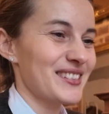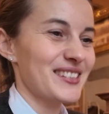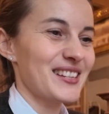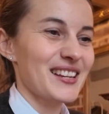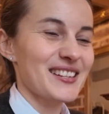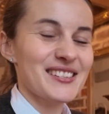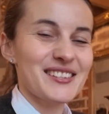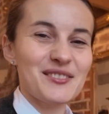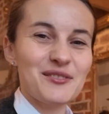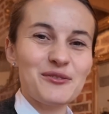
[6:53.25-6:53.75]

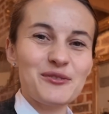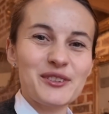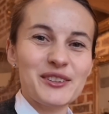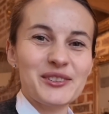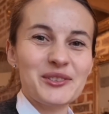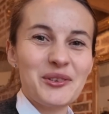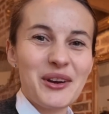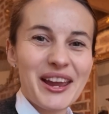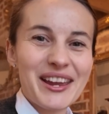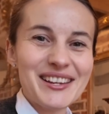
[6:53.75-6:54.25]
doesn't feel
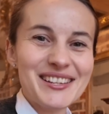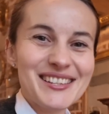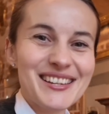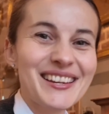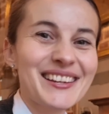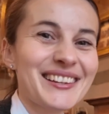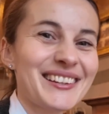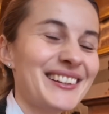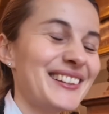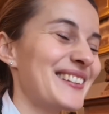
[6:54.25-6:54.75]
right,
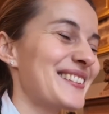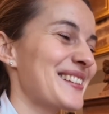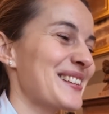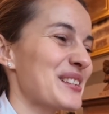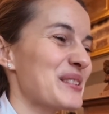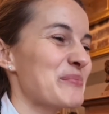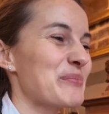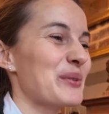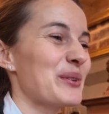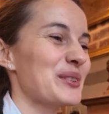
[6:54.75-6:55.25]
the
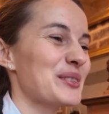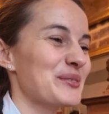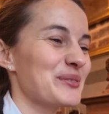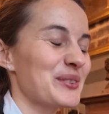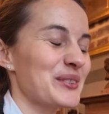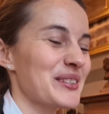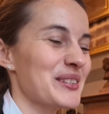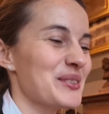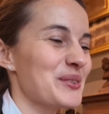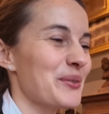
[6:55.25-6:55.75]
spot for
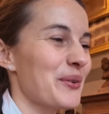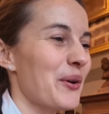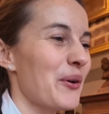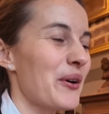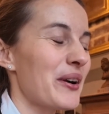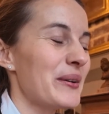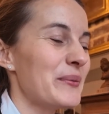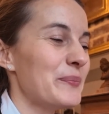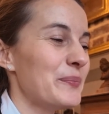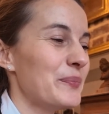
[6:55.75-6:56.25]
the drawer.